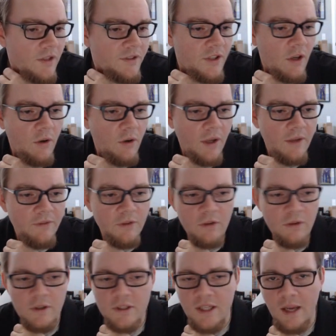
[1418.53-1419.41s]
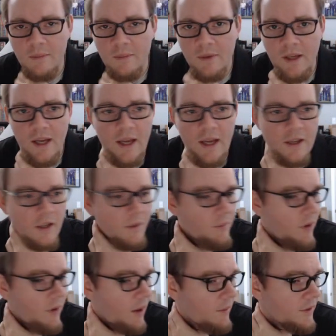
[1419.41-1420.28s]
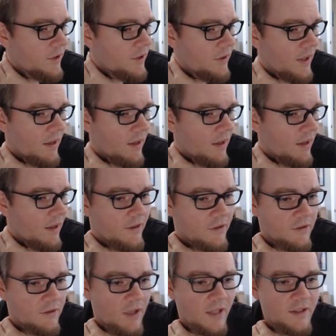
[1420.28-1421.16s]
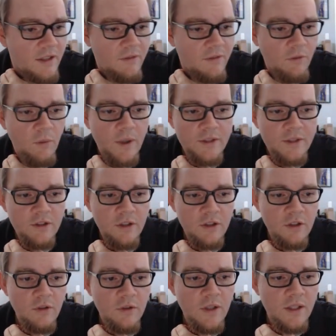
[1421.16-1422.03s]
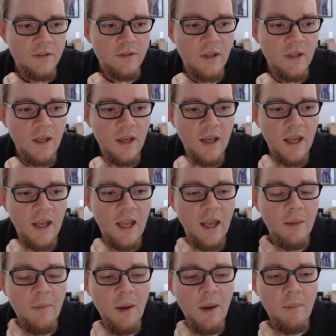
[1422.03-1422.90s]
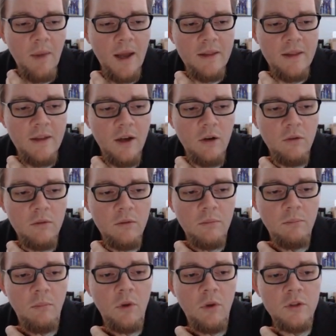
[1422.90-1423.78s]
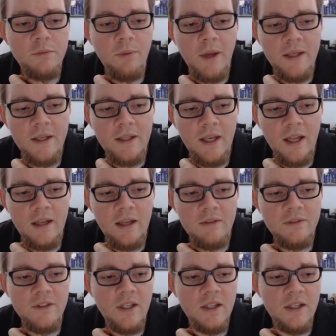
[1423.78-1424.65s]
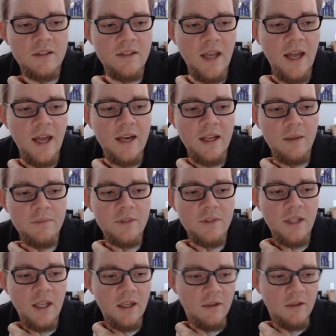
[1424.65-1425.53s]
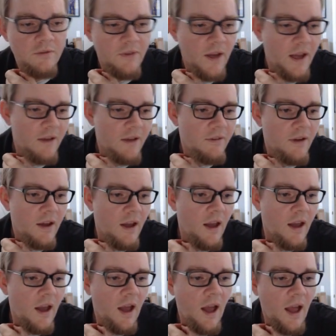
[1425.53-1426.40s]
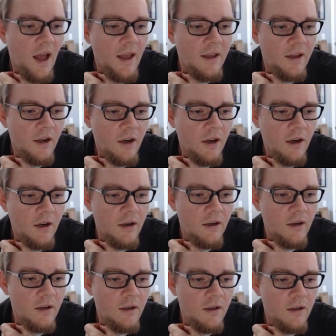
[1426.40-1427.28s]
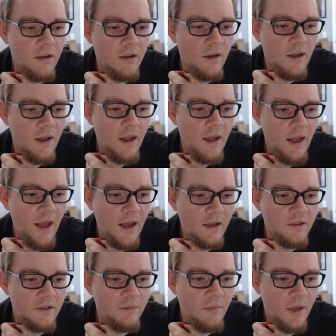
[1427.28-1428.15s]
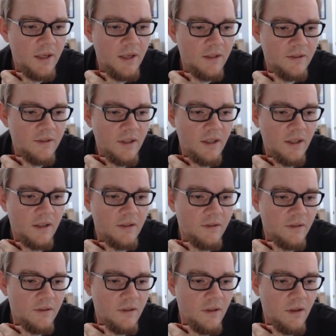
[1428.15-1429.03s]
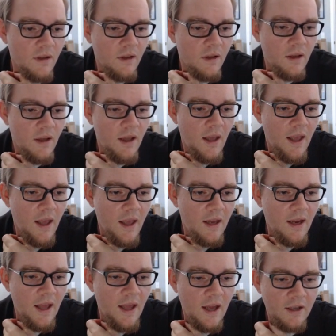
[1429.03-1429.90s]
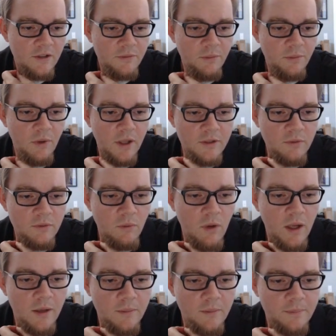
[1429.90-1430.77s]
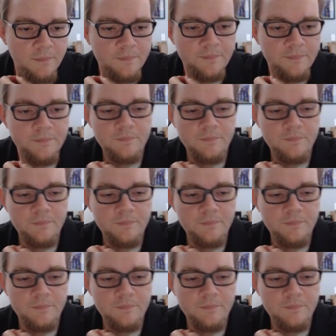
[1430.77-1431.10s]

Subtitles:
So if you're a diamond guy, you could probably do that. There's lots of different ways you could do this. In my mind, though, multiplying to -6, adding up to -5, I hear x minus 6 and x plus 1.